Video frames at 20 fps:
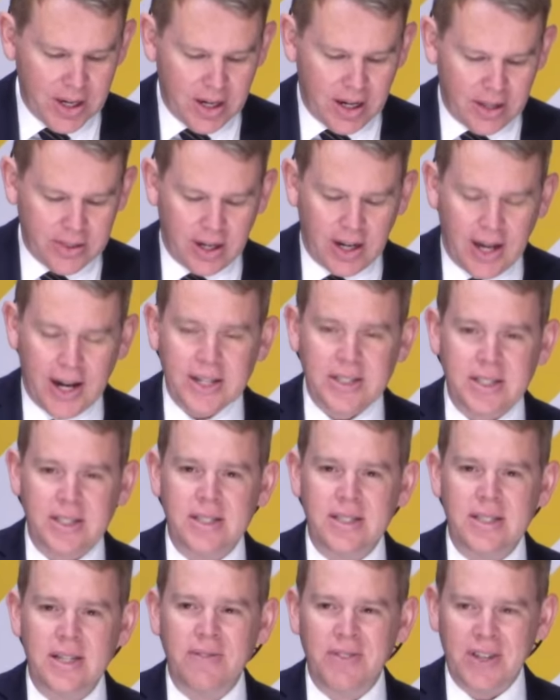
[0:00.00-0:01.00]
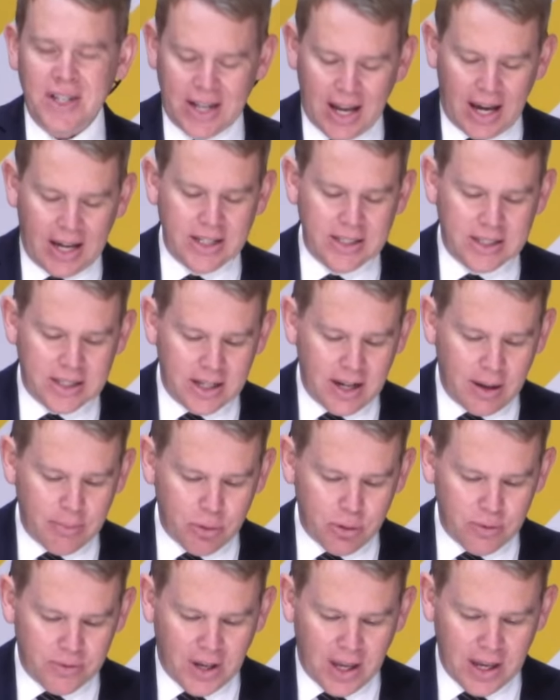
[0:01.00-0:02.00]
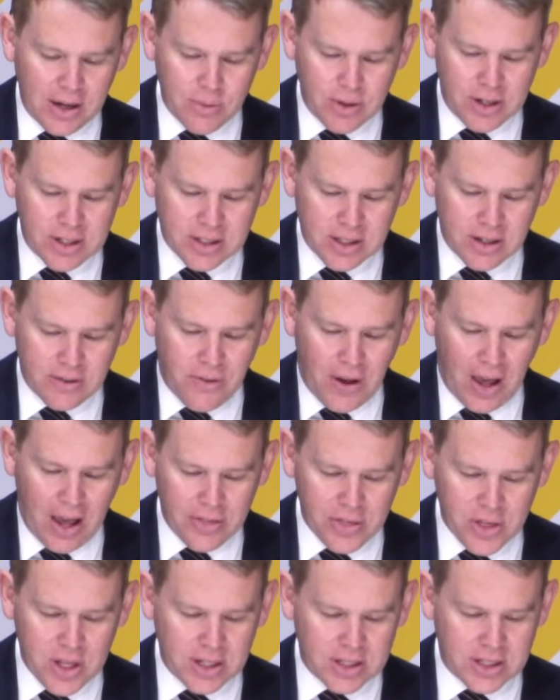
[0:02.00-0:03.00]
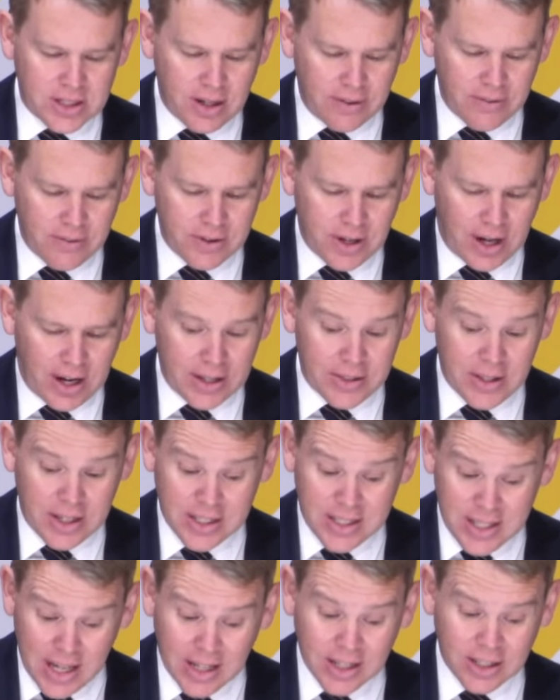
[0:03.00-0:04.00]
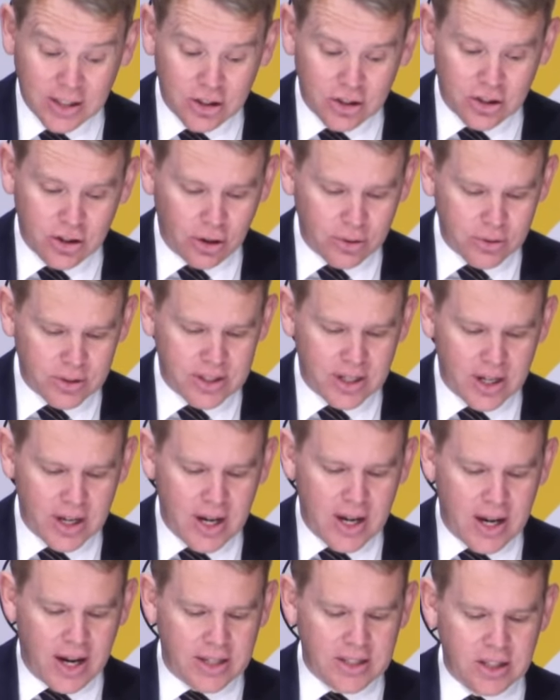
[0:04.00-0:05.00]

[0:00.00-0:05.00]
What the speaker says: In the last 7 days, the number of Kiwis that have had their second dose has